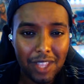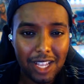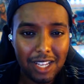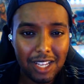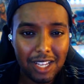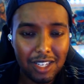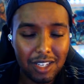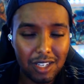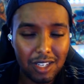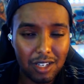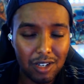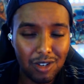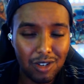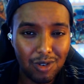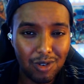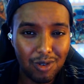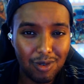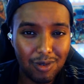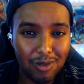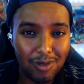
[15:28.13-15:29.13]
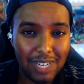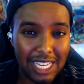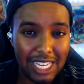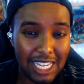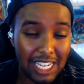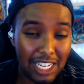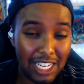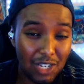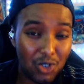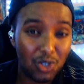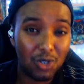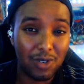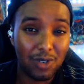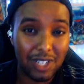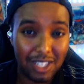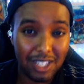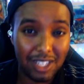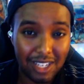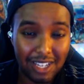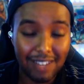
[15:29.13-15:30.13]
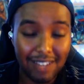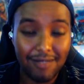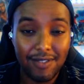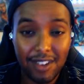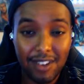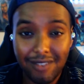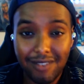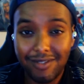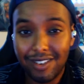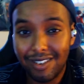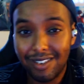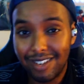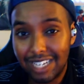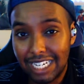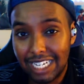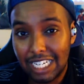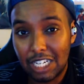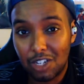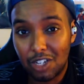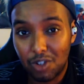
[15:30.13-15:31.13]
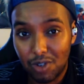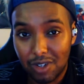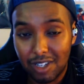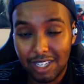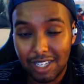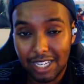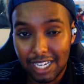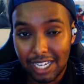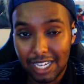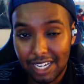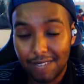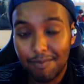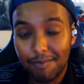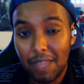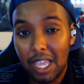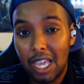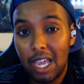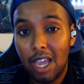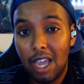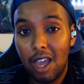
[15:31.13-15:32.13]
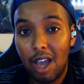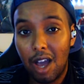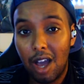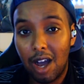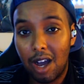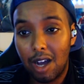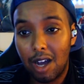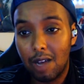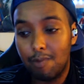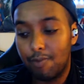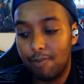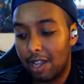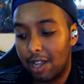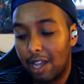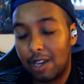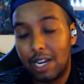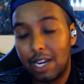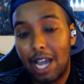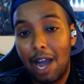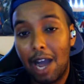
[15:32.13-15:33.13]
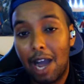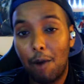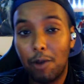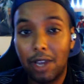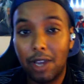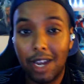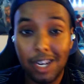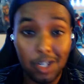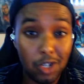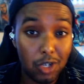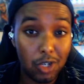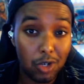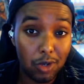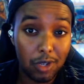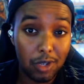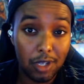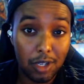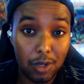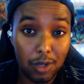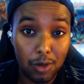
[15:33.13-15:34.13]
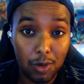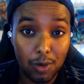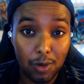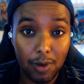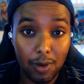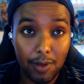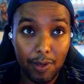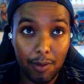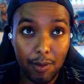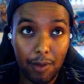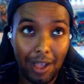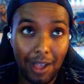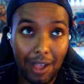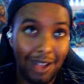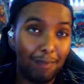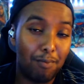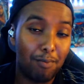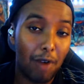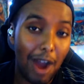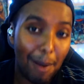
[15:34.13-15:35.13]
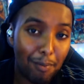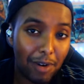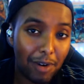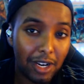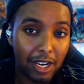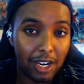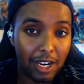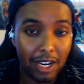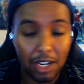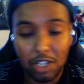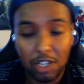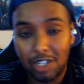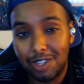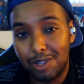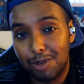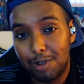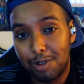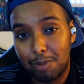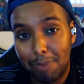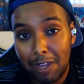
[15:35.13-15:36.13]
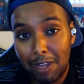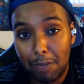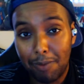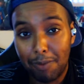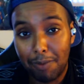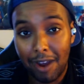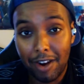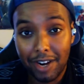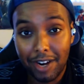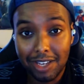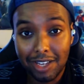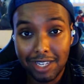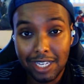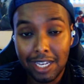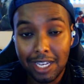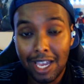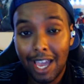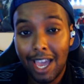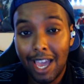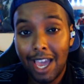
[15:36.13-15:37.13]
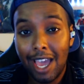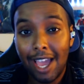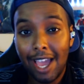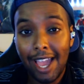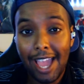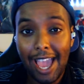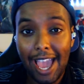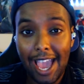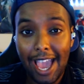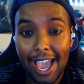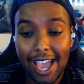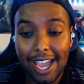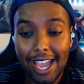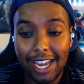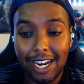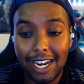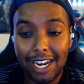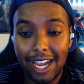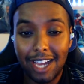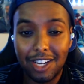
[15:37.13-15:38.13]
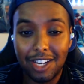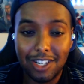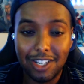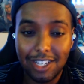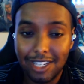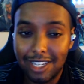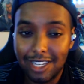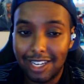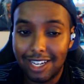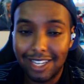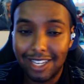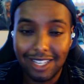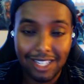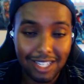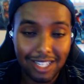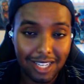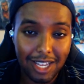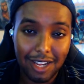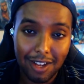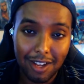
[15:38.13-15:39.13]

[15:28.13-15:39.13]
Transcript: So, interesting. Very, very interesting. And now we got introduced to a proper introduction to Space Pirate Elsie. And she is